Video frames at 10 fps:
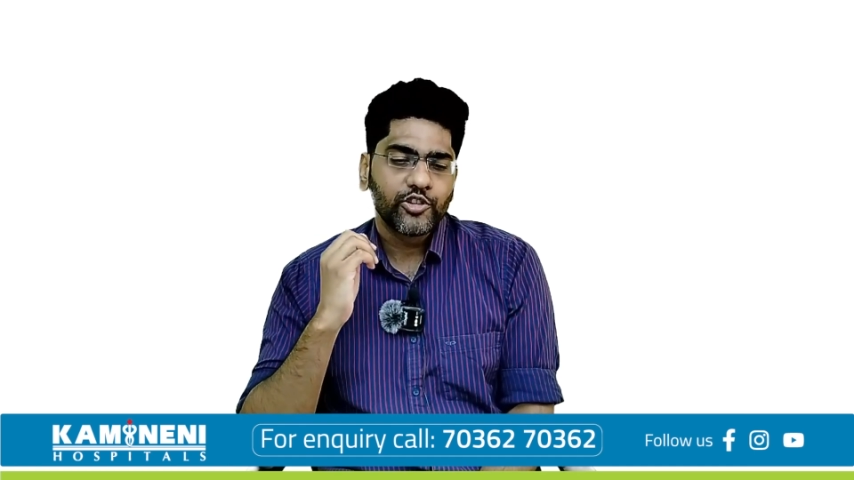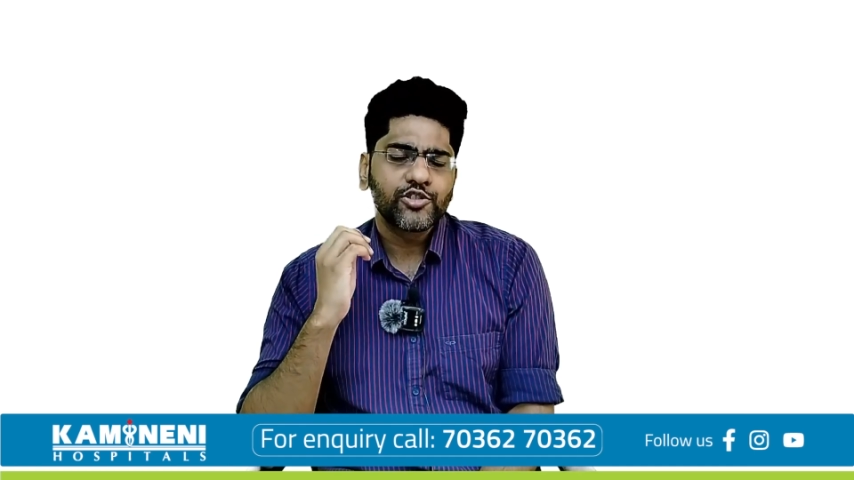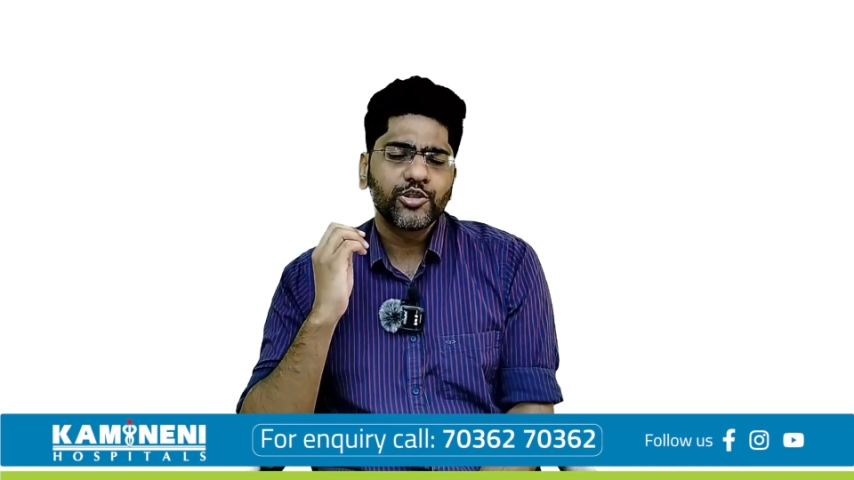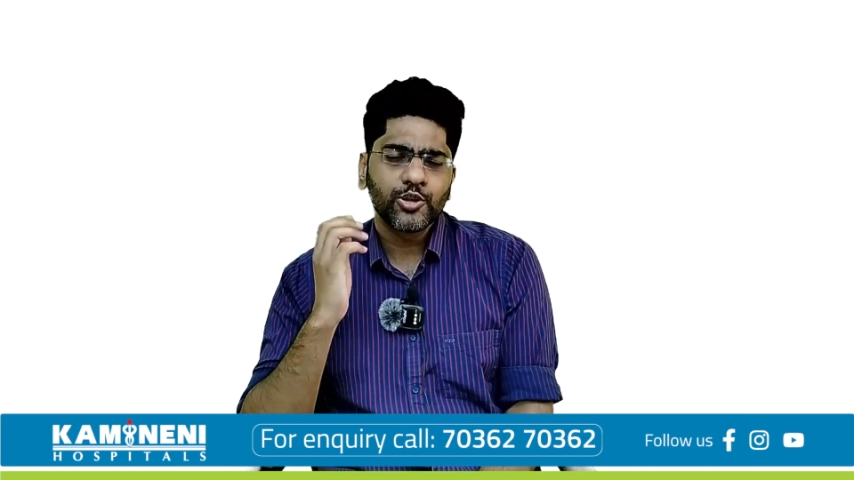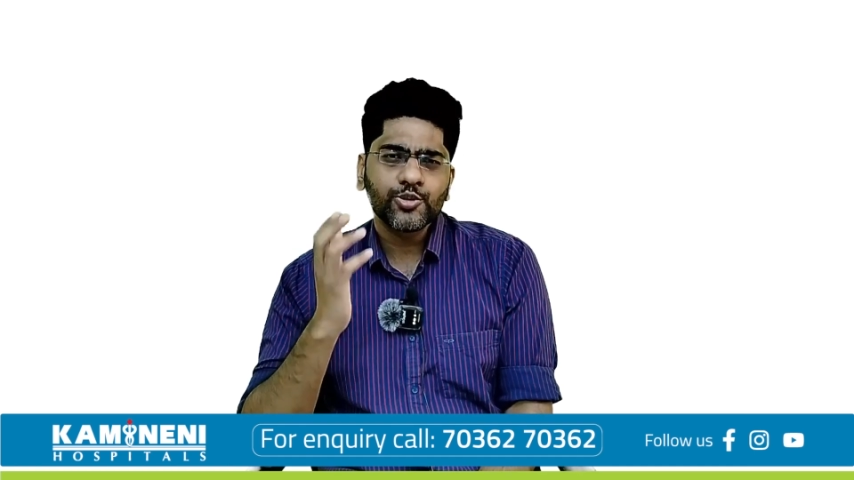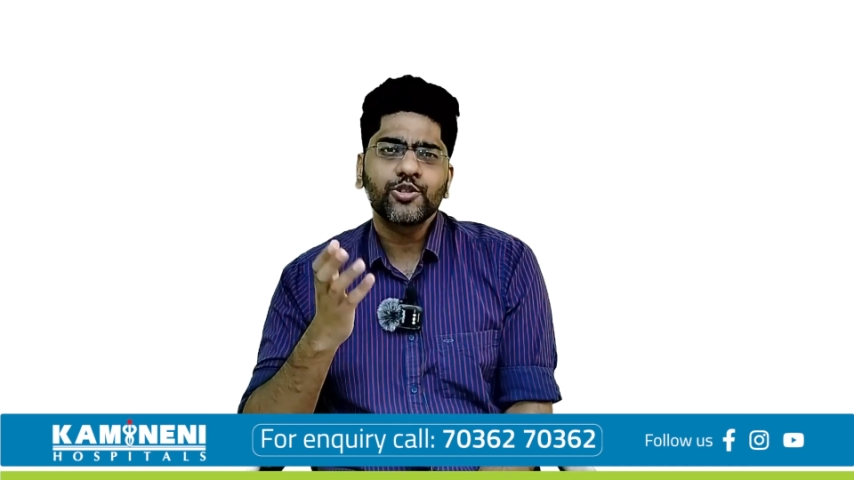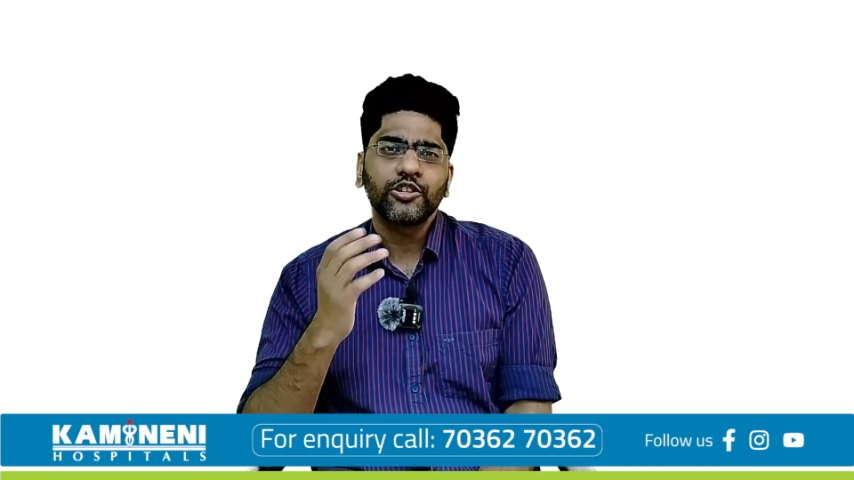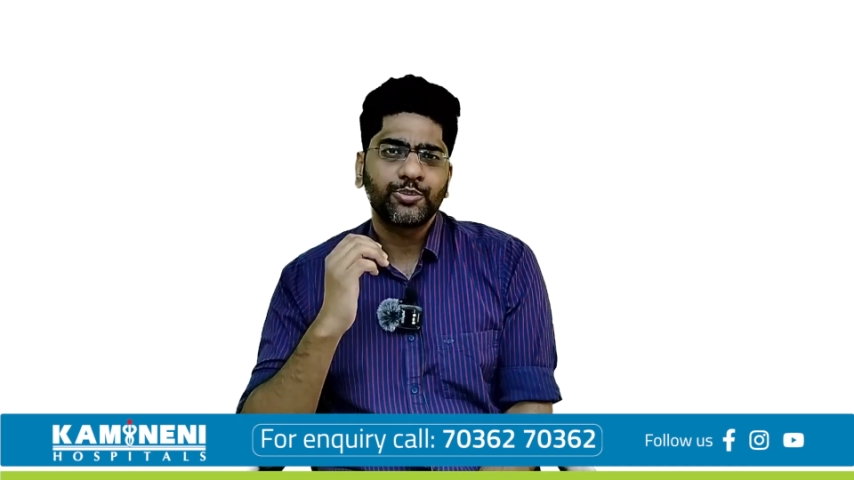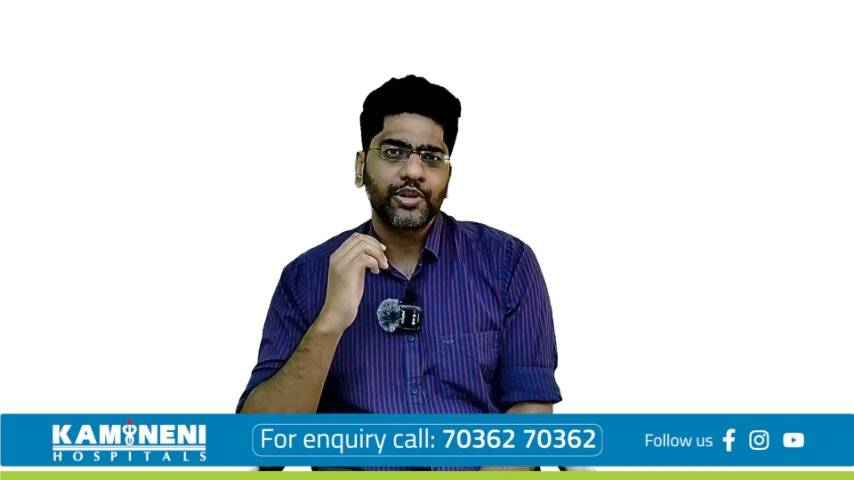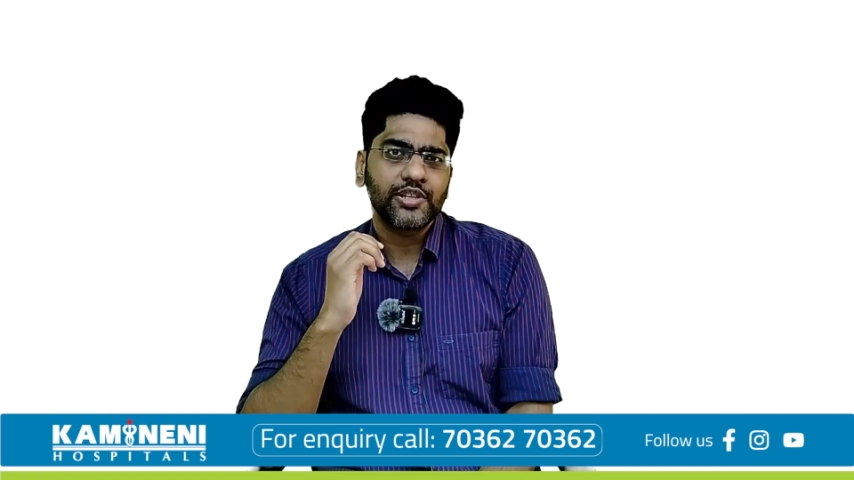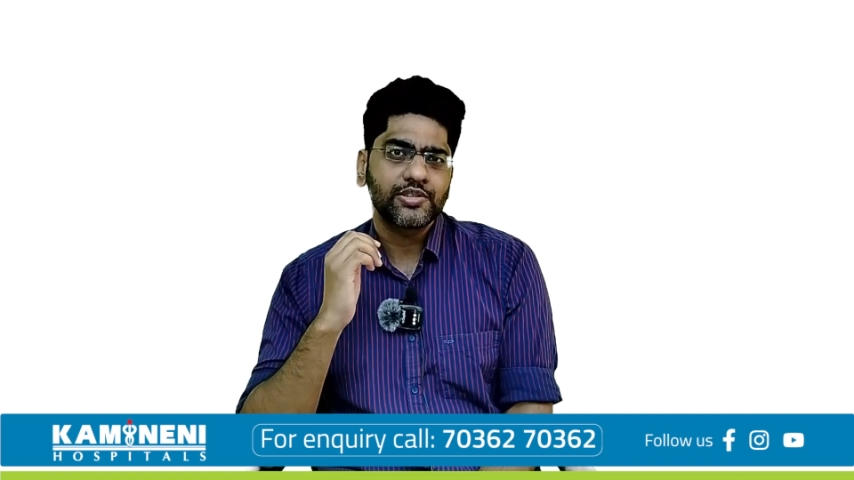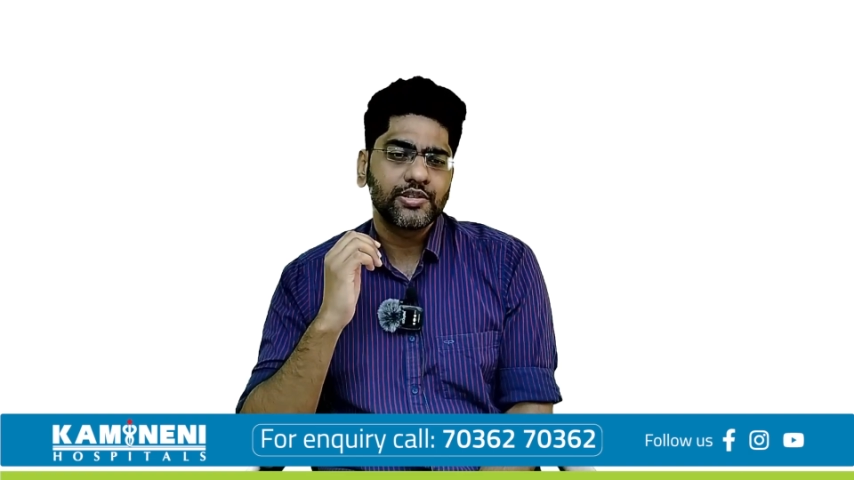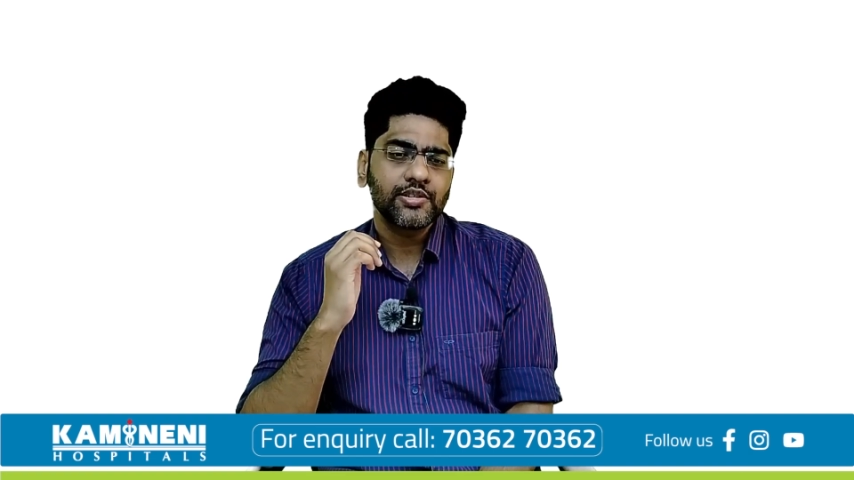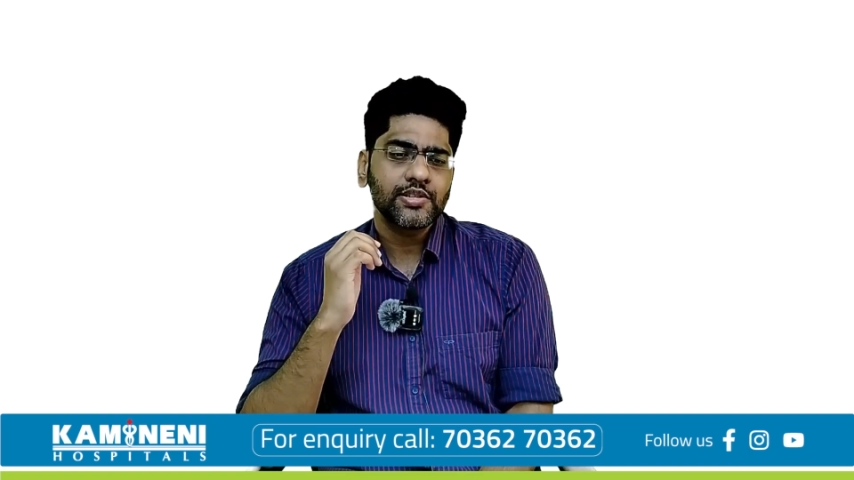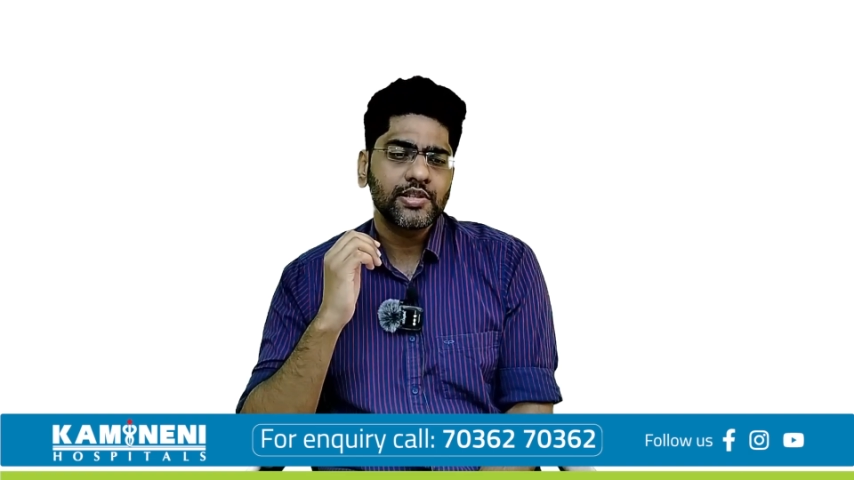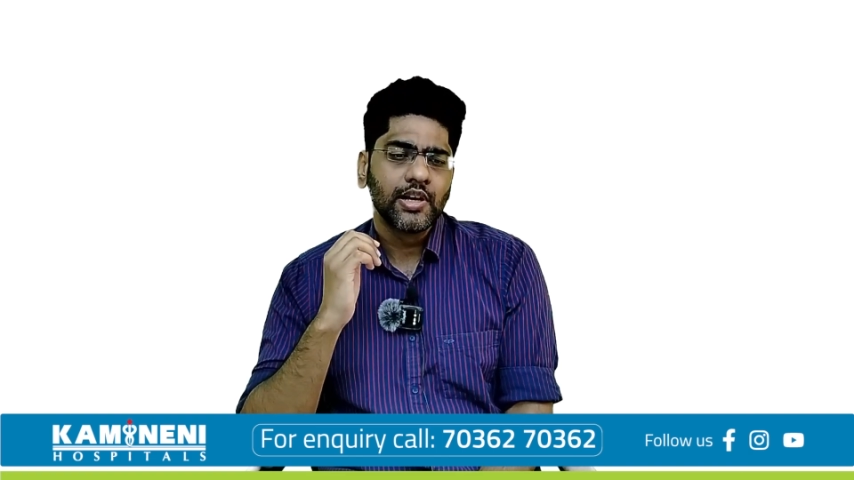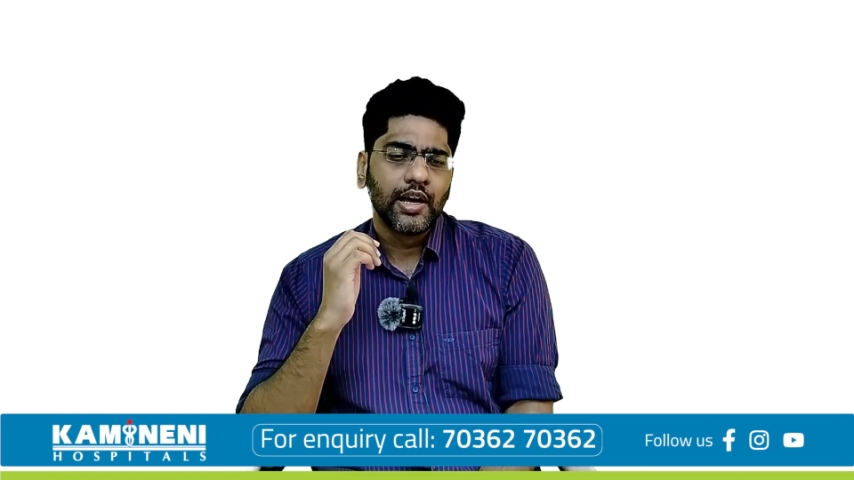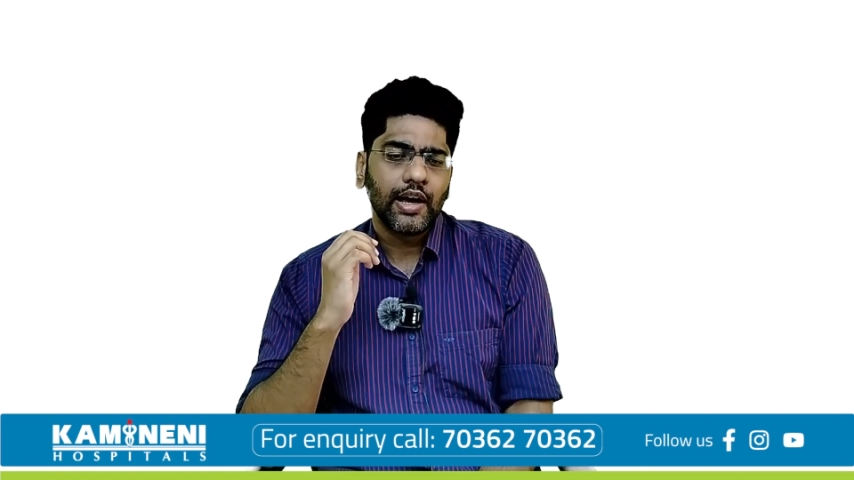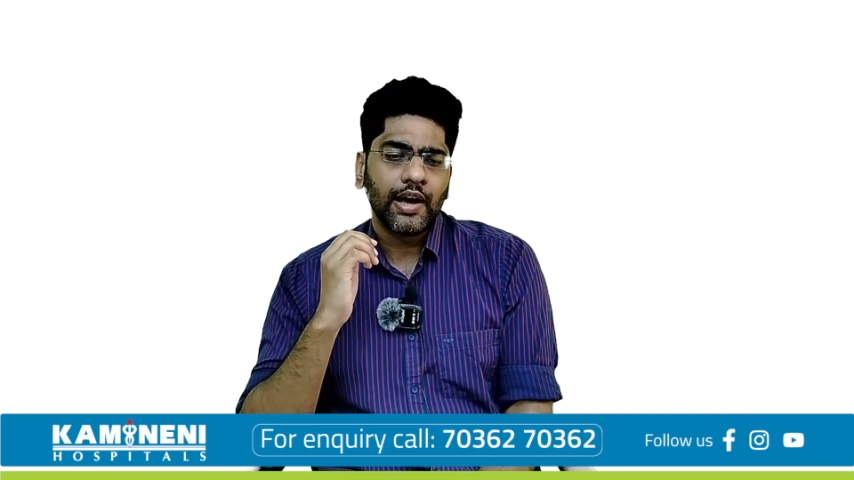which we use on the patients,